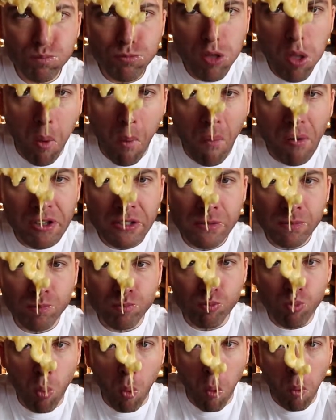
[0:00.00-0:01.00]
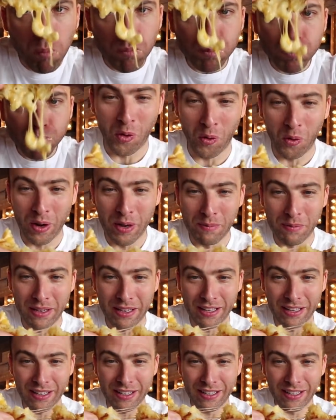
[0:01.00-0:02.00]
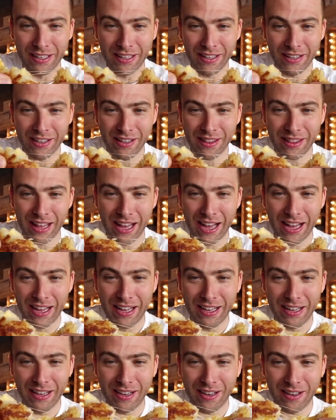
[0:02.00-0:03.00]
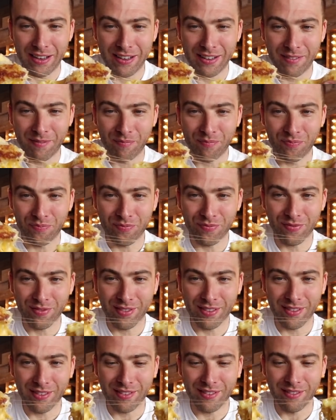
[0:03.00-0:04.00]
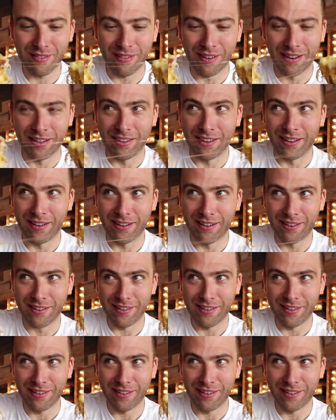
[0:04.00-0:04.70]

This thing is so creamy. Look at that. Oh my god.